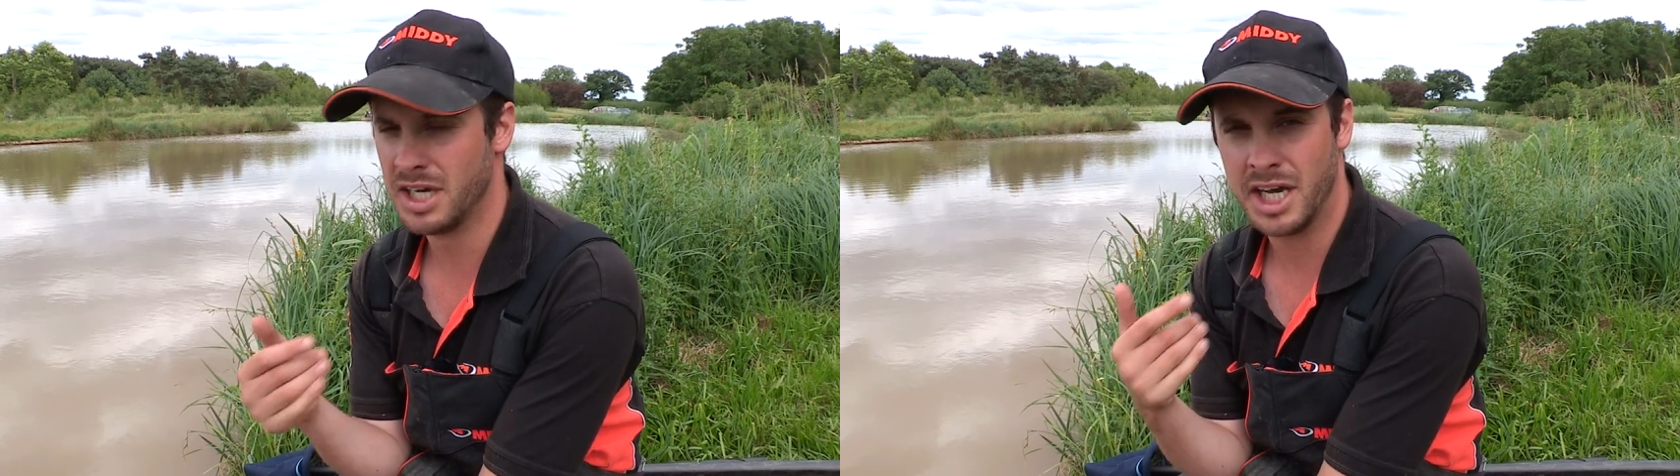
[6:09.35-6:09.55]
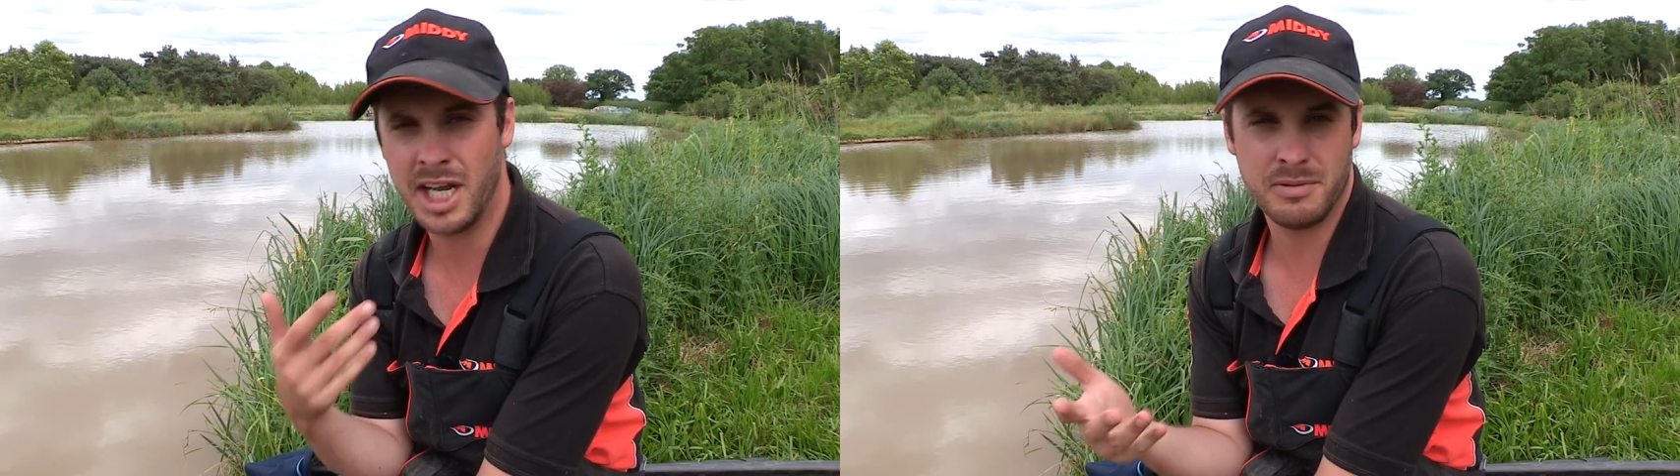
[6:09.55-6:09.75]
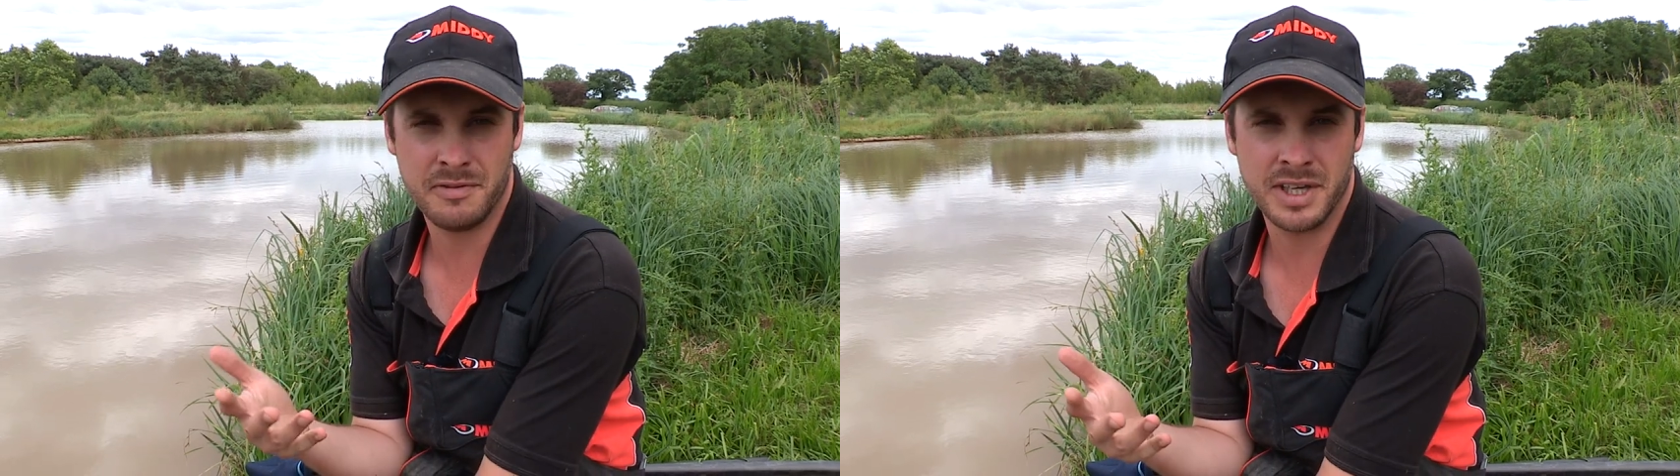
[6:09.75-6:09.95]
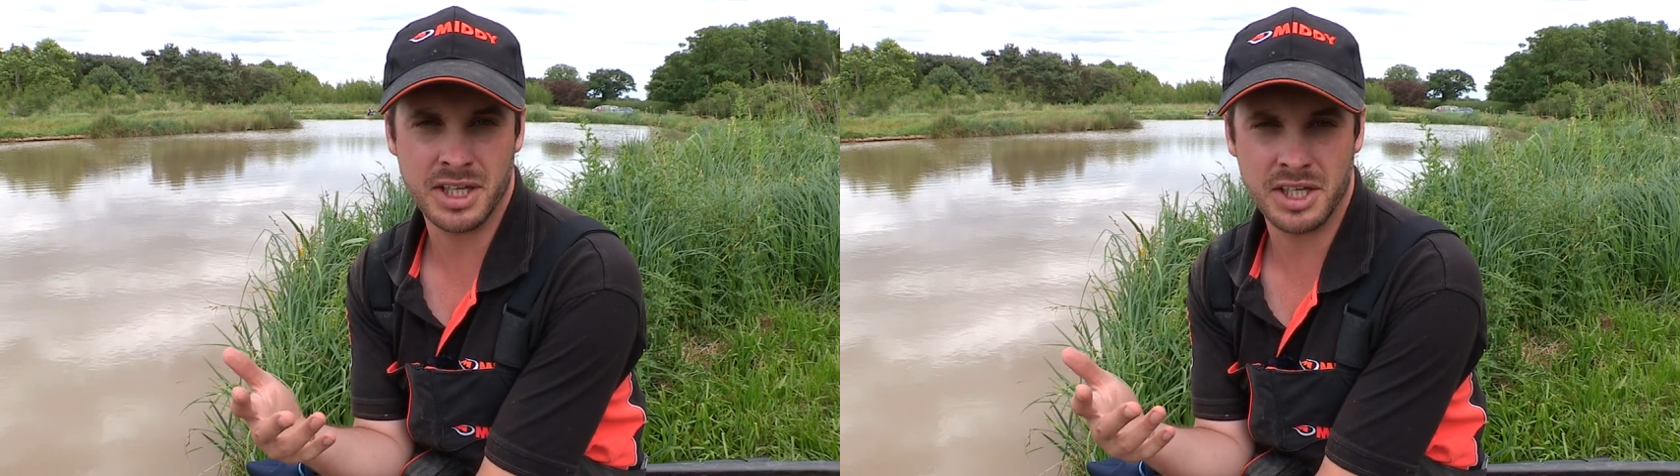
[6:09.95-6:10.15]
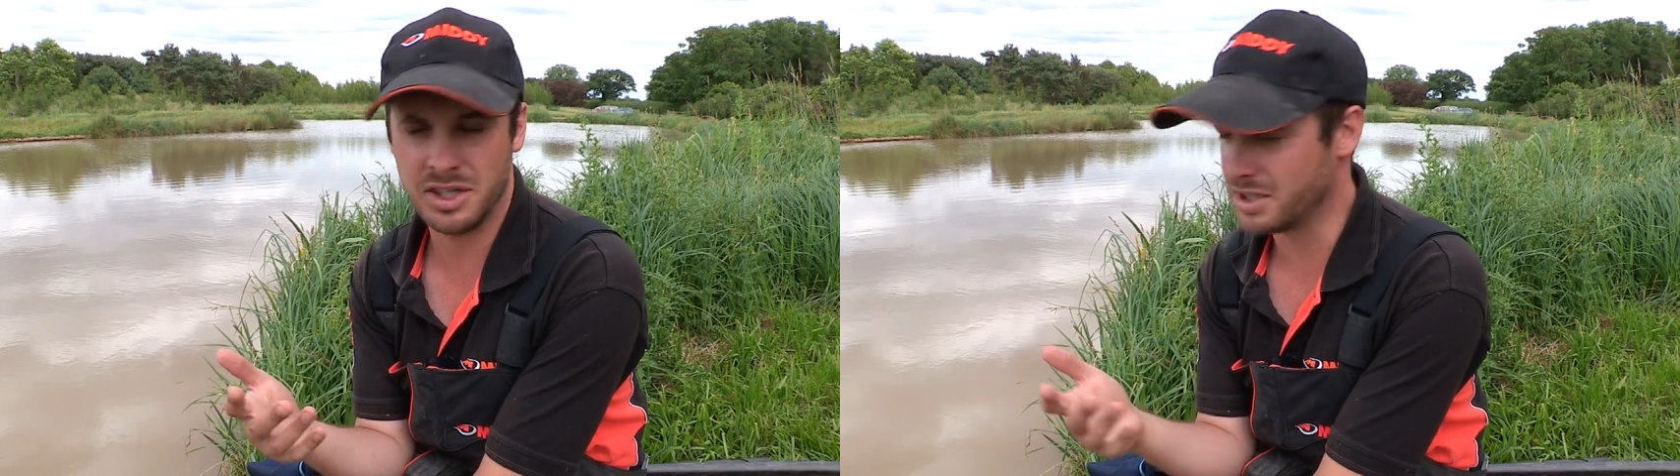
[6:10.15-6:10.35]
Another thing
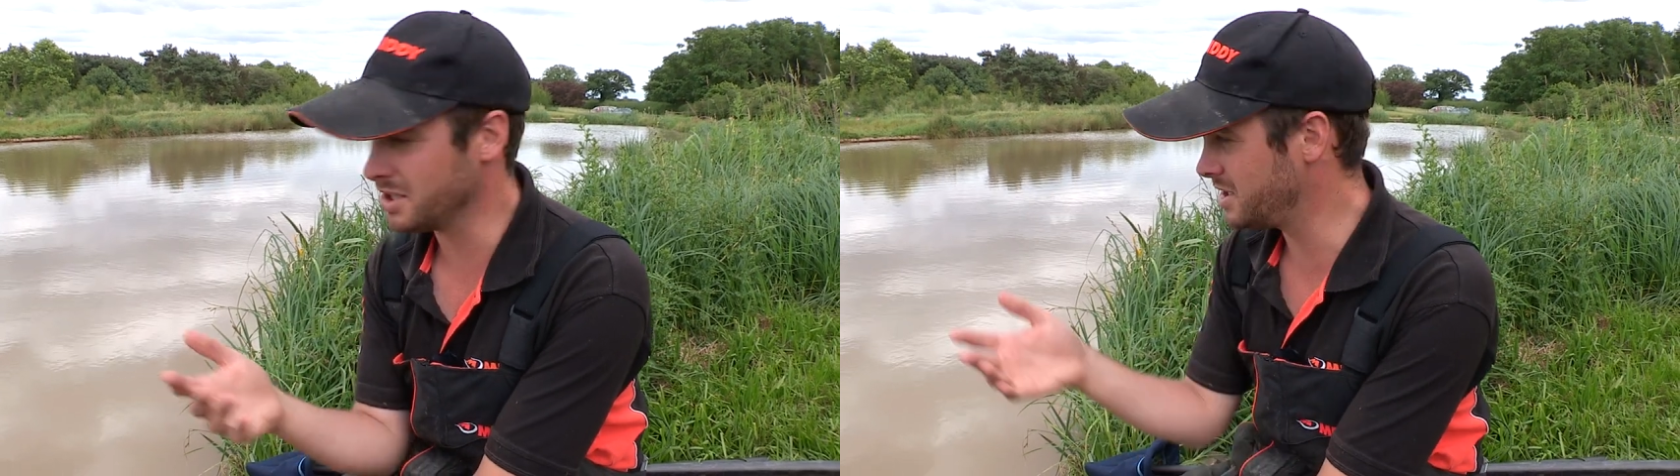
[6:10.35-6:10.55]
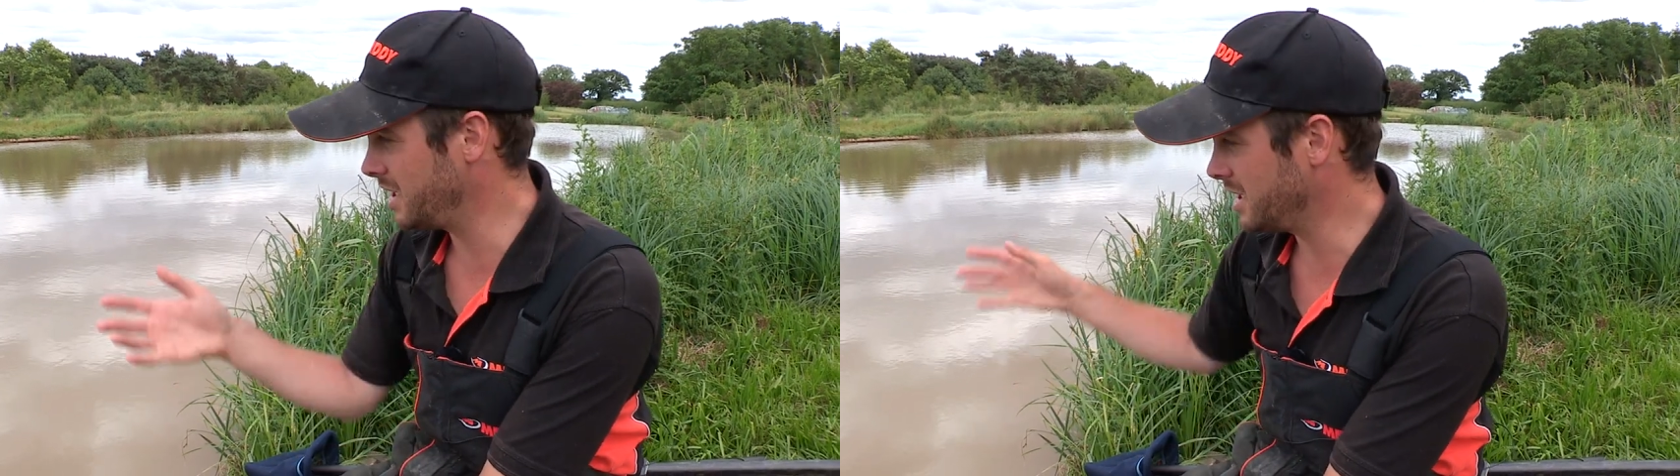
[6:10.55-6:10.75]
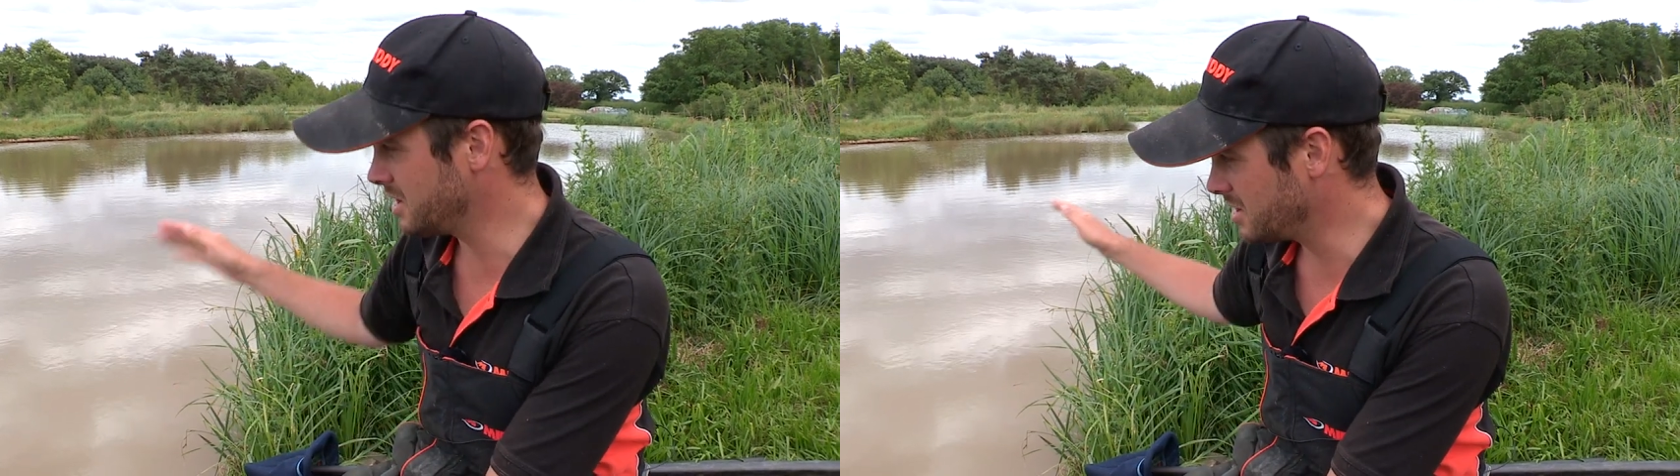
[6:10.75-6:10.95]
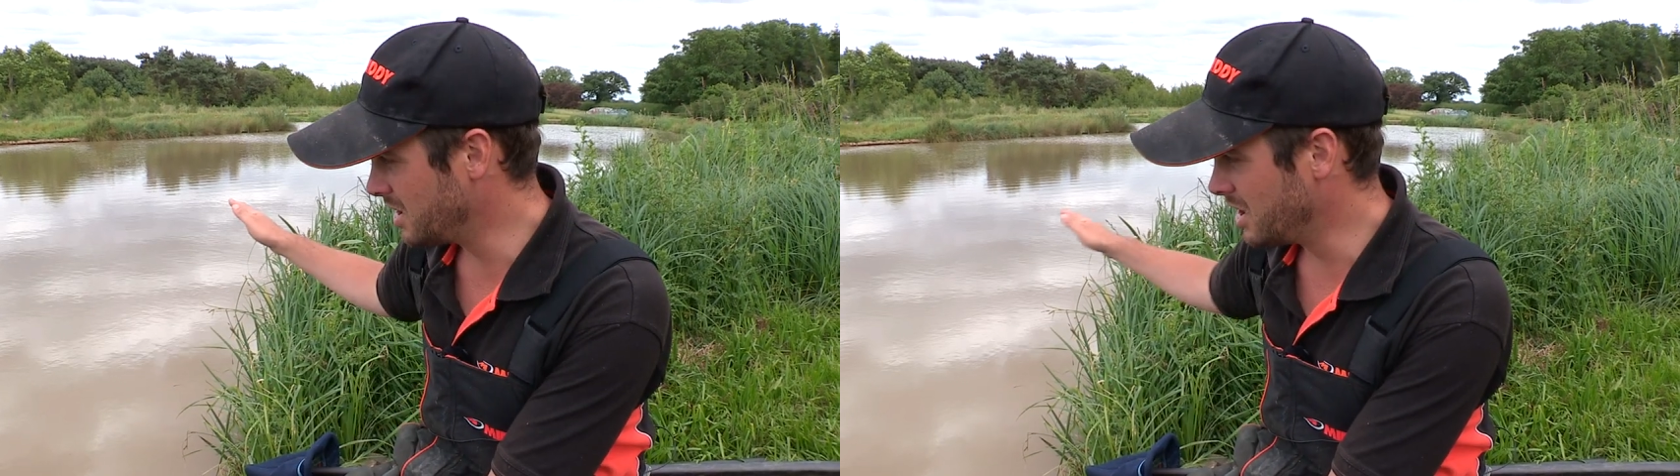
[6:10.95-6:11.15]
that you can see is